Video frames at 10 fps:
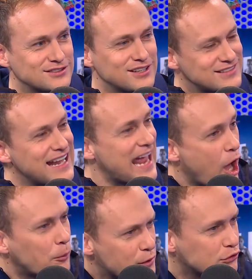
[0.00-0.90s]
does that
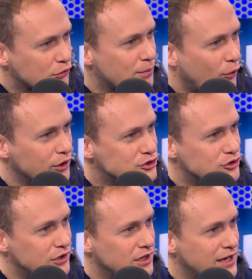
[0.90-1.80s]
help you three-point
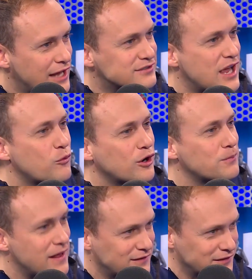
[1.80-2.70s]
shooting? How does that work
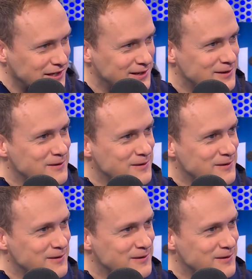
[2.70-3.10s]
mentally?